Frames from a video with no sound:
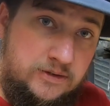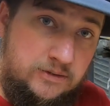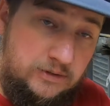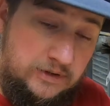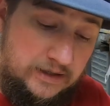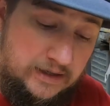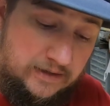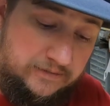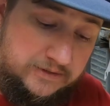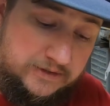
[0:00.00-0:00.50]
we're
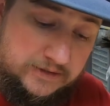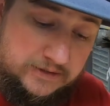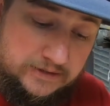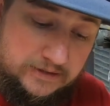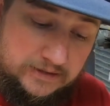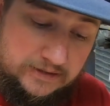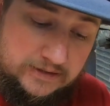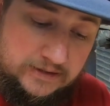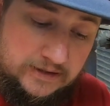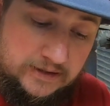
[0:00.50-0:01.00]
gonna have
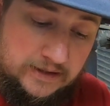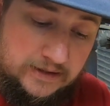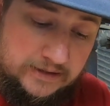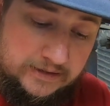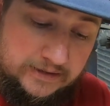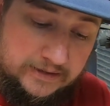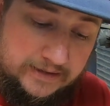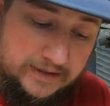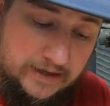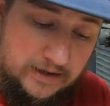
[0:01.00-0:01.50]
to
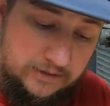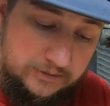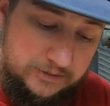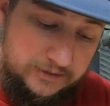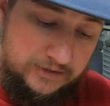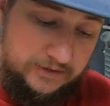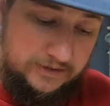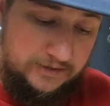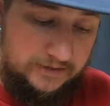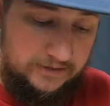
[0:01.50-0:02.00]
cut it
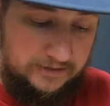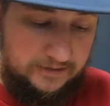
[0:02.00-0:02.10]
out